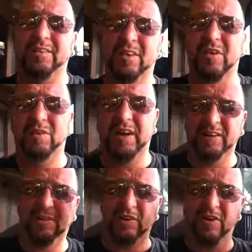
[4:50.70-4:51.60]
So
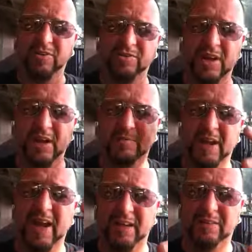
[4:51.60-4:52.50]
Kickstarter
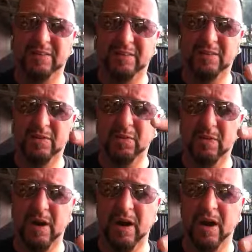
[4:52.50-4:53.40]
Jam next.
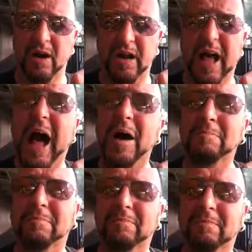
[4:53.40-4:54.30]
Word
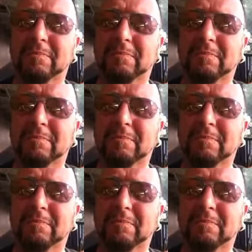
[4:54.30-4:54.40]
up.